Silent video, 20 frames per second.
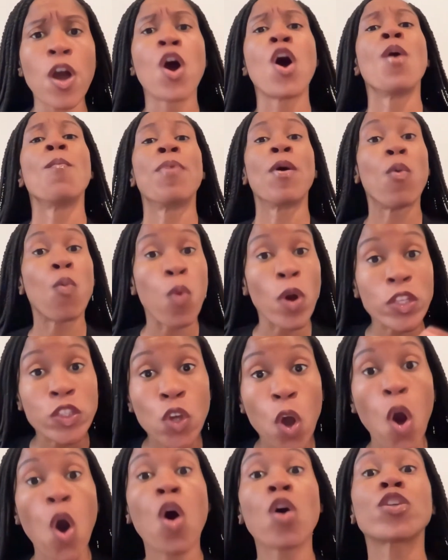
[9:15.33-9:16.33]
But what's
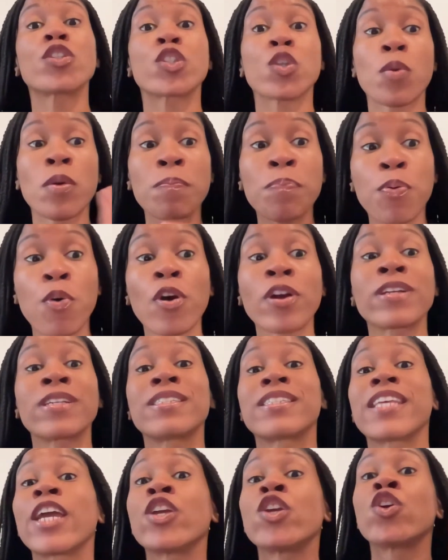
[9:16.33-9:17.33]
also important is
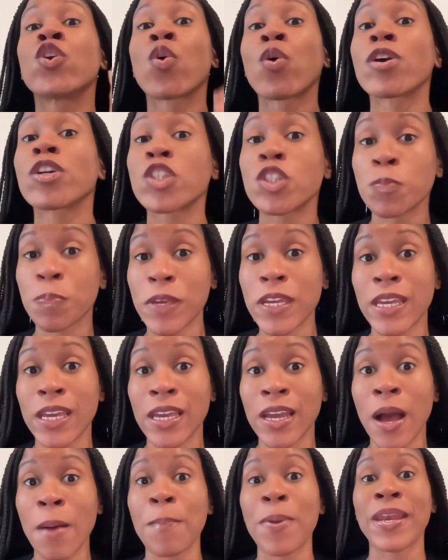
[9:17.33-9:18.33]
that you're speaking
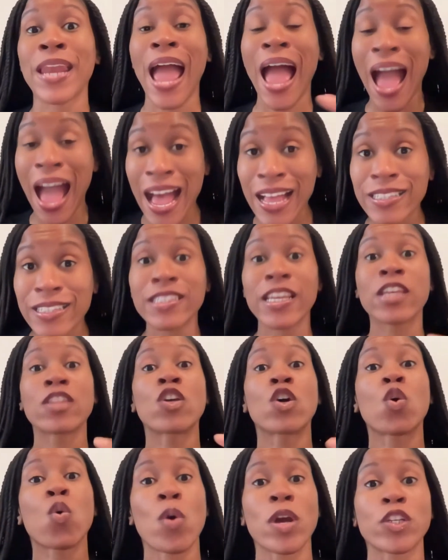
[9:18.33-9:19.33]
up and asking the
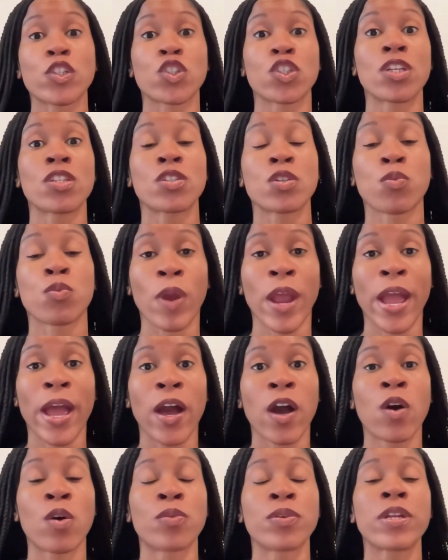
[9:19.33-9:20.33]
questions
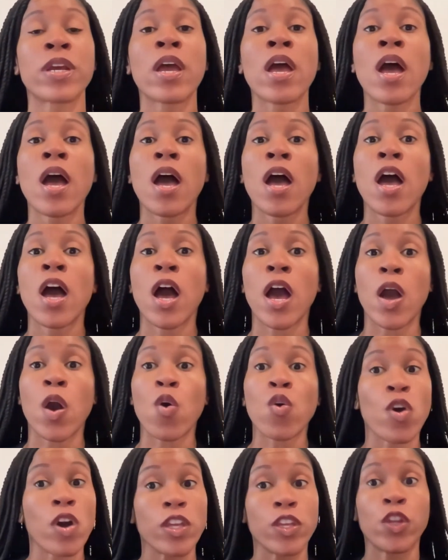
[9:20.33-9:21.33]
around,
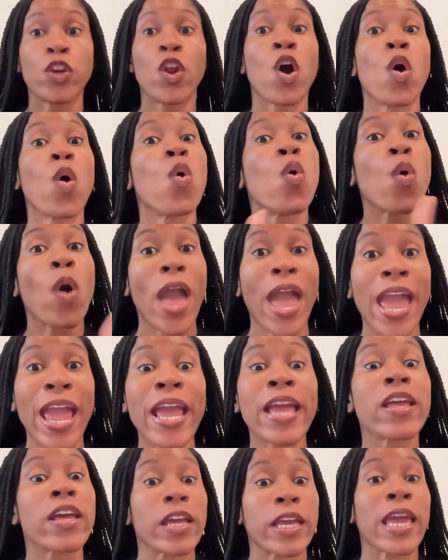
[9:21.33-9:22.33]

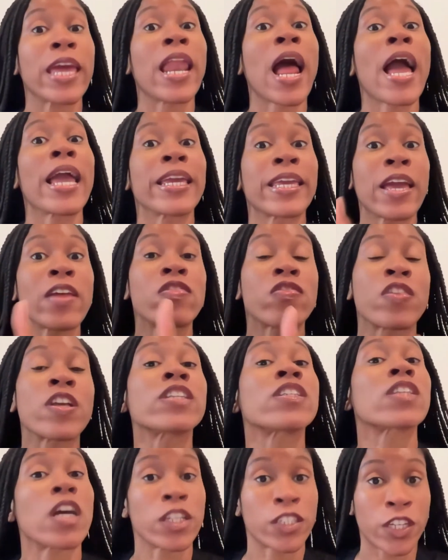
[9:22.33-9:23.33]
hey, can I get this
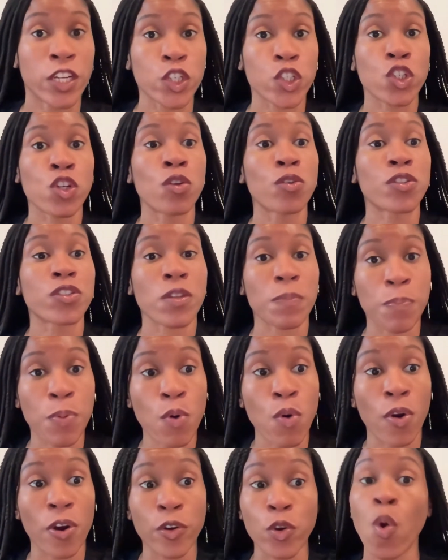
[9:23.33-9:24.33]
additional
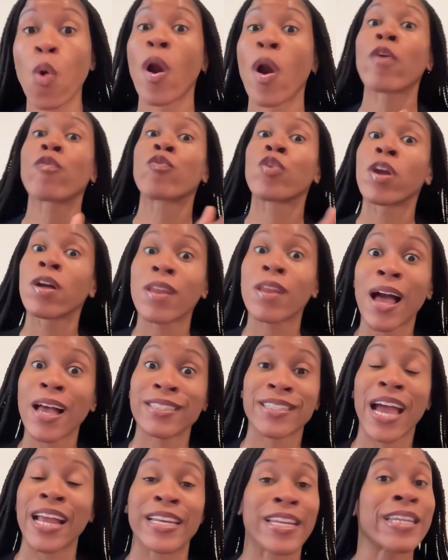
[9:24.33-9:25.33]
support? Or I realize
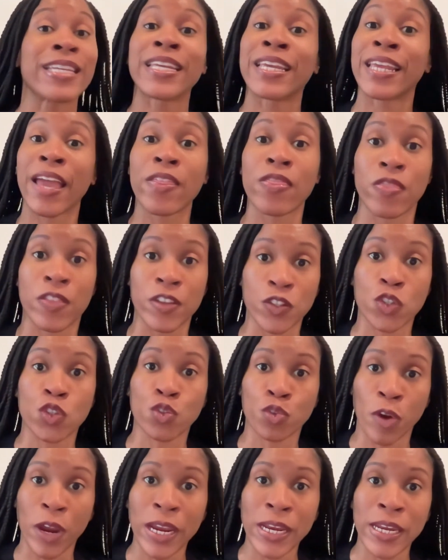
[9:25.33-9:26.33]
I didn't get this
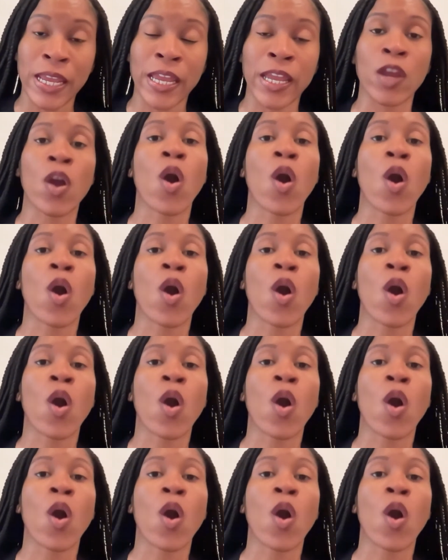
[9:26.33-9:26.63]
training,